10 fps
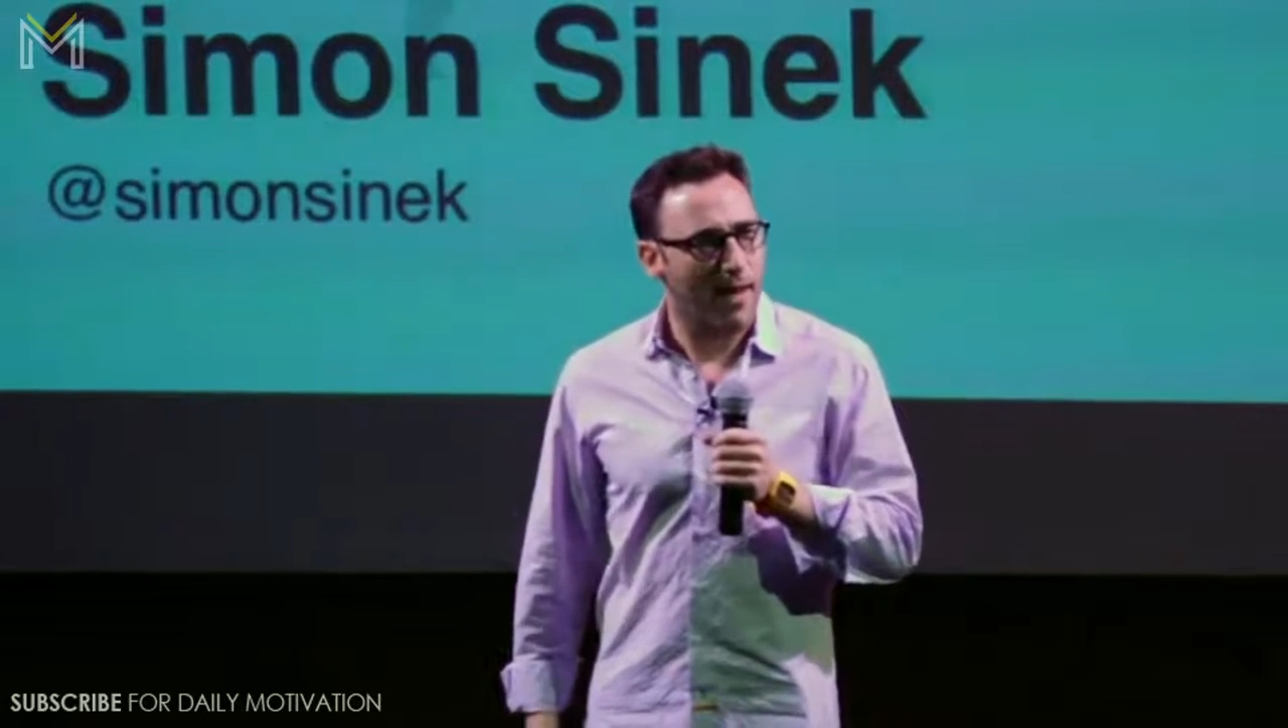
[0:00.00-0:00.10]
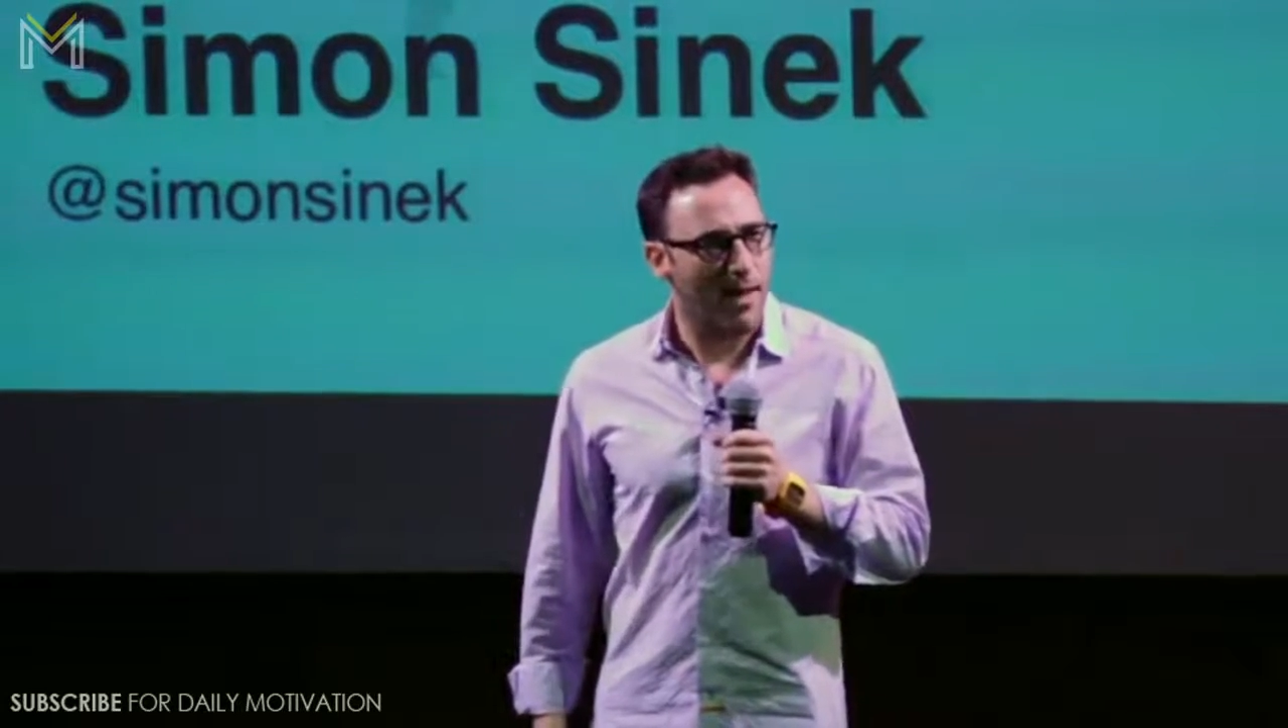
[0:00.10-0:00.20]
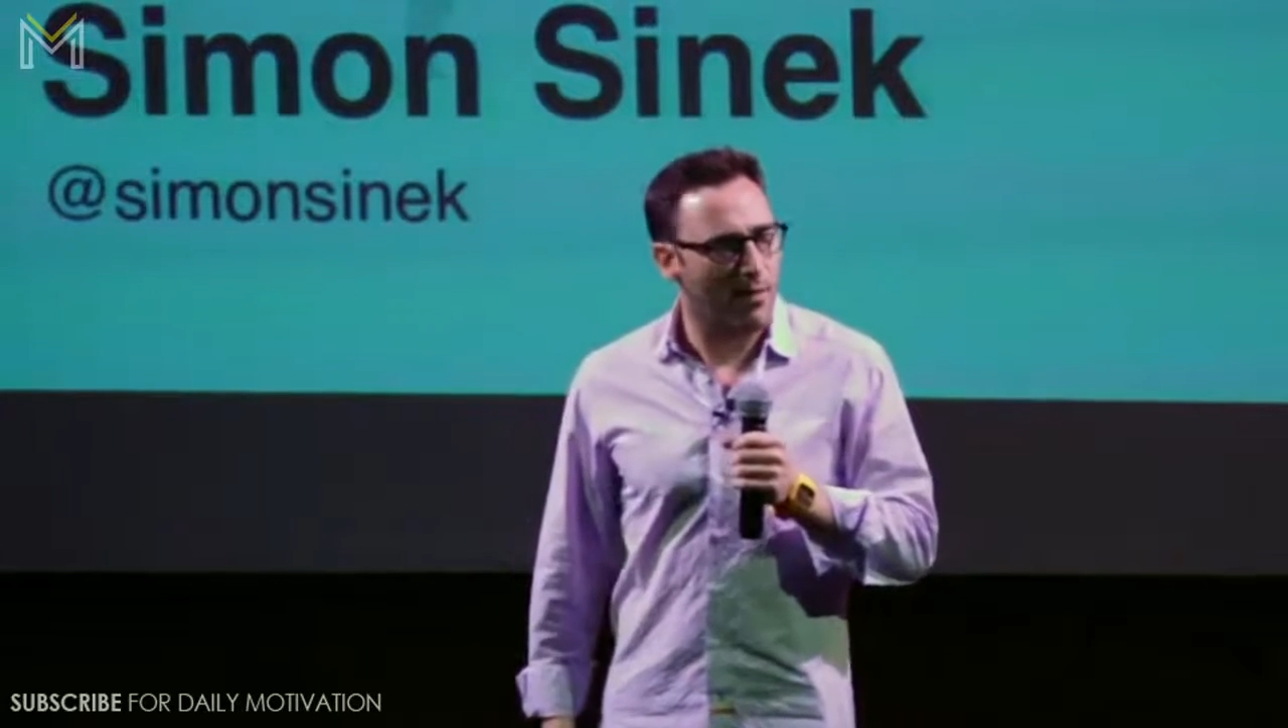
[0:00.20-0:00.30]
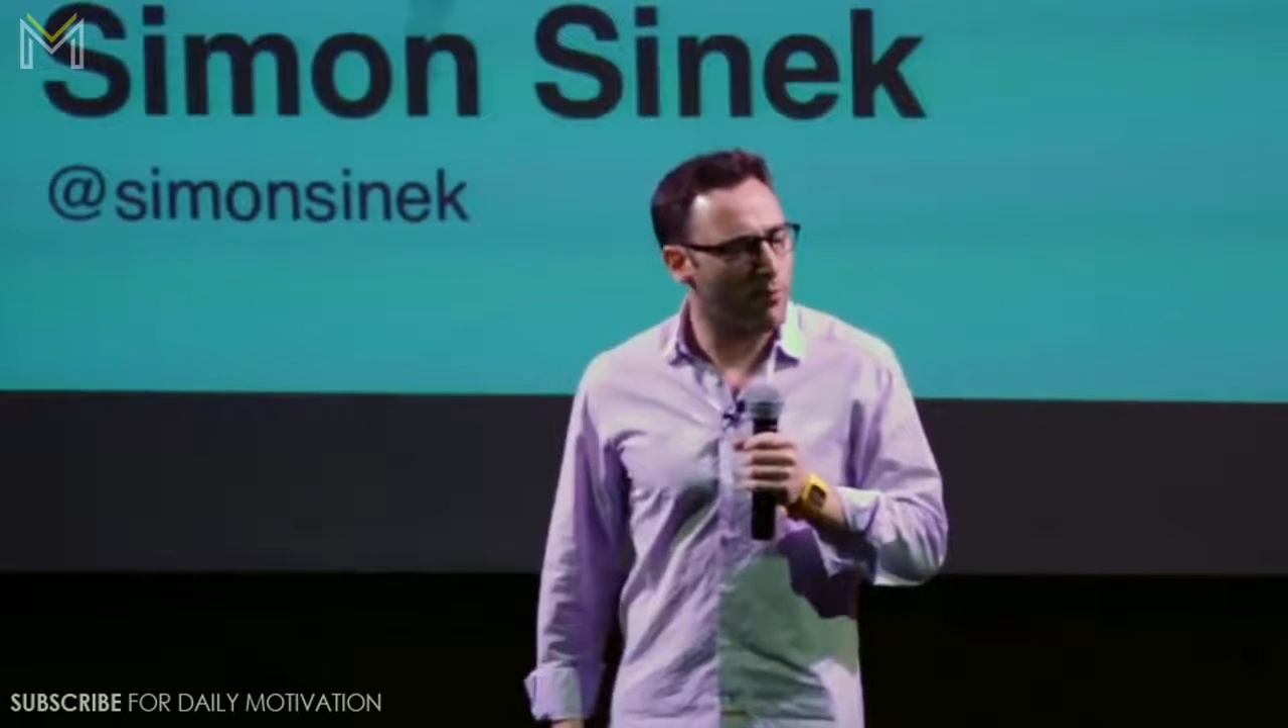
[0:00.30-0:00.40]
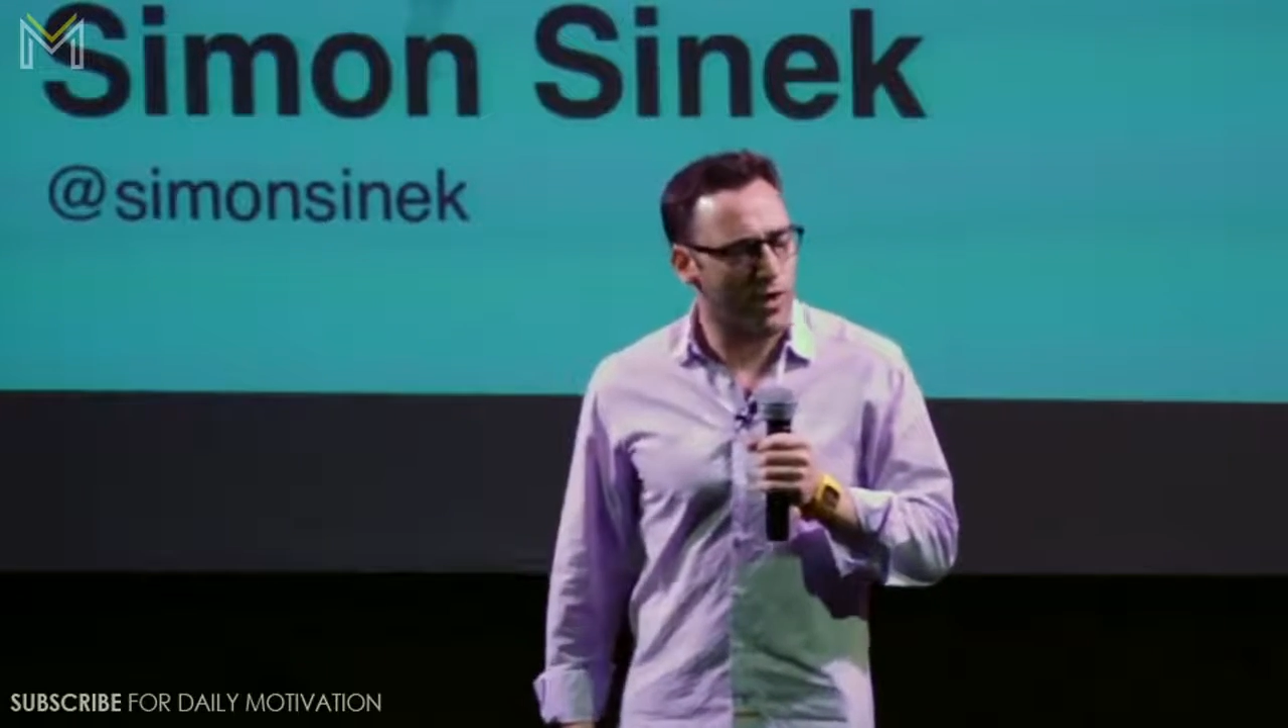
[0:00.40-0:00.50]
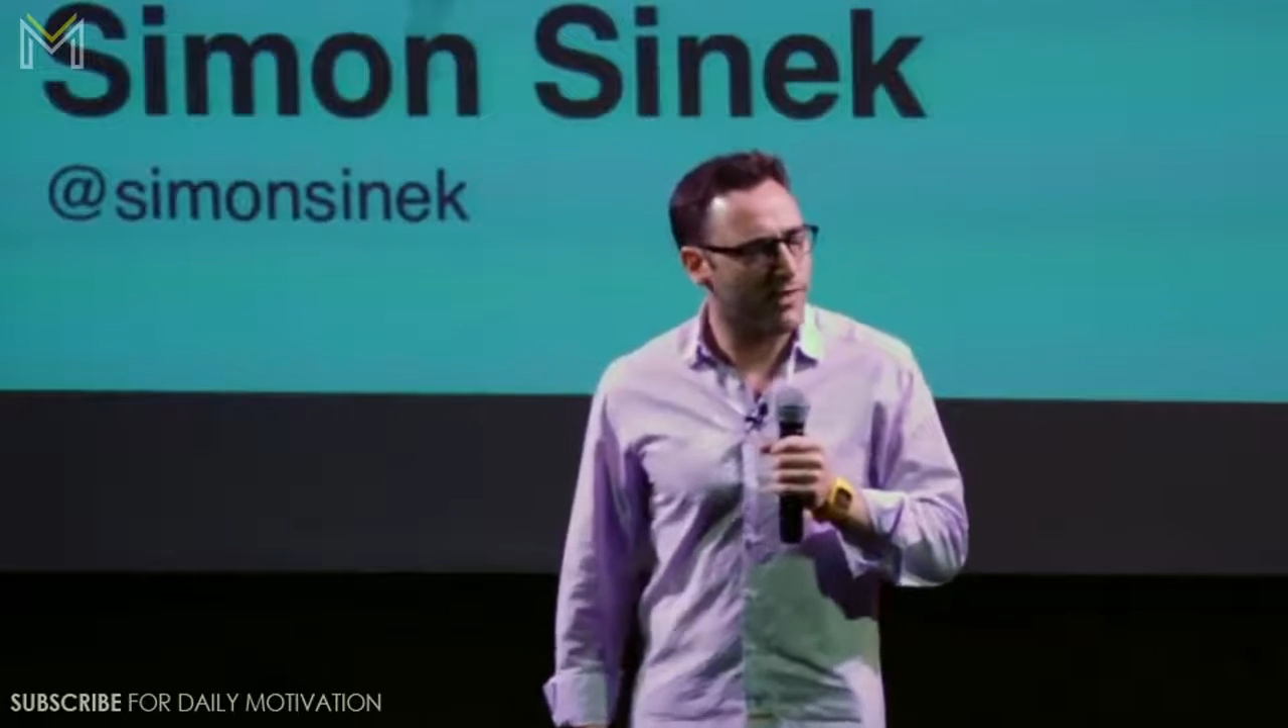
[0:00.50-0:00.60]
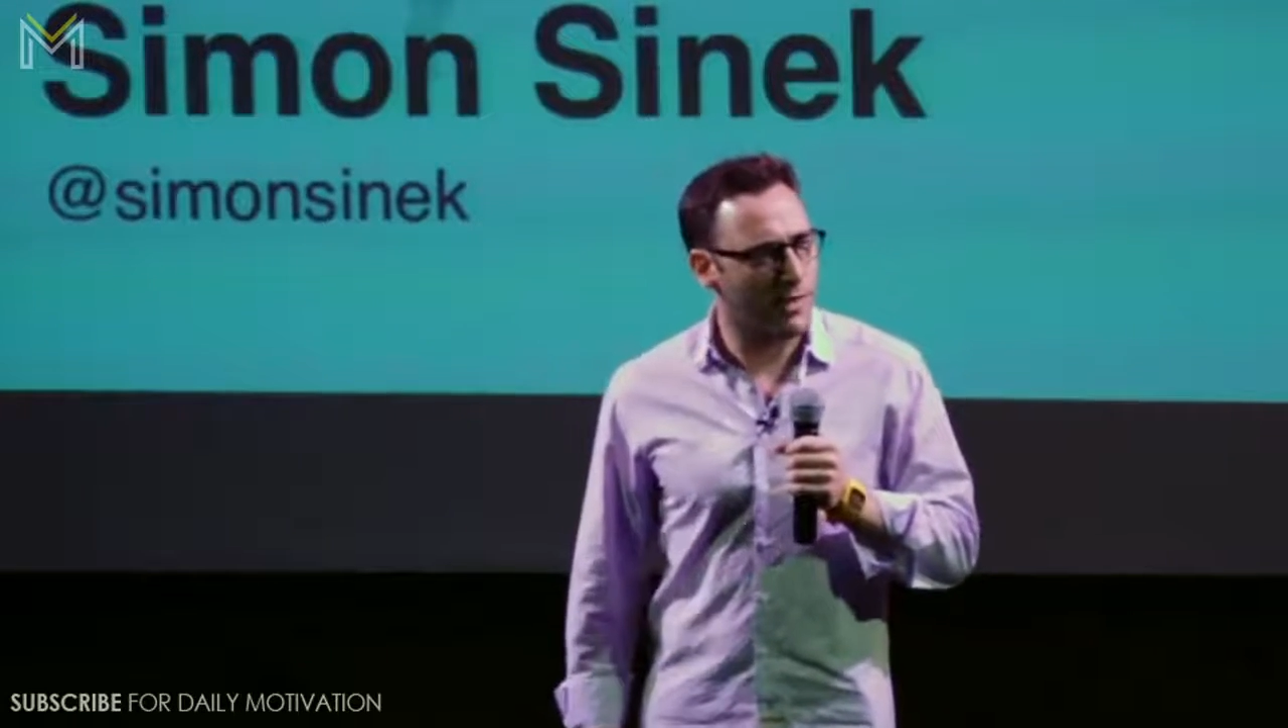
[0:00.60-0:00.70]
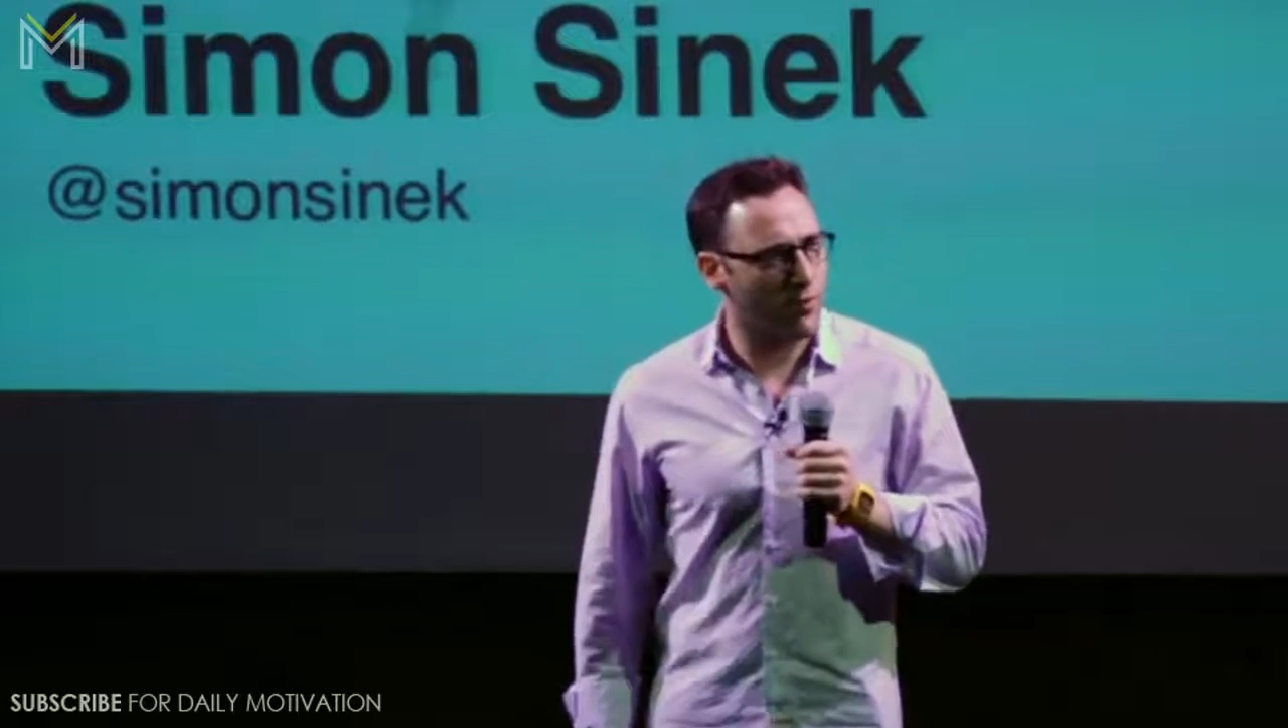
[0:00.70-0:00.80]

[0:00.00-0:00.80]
And the Marine said,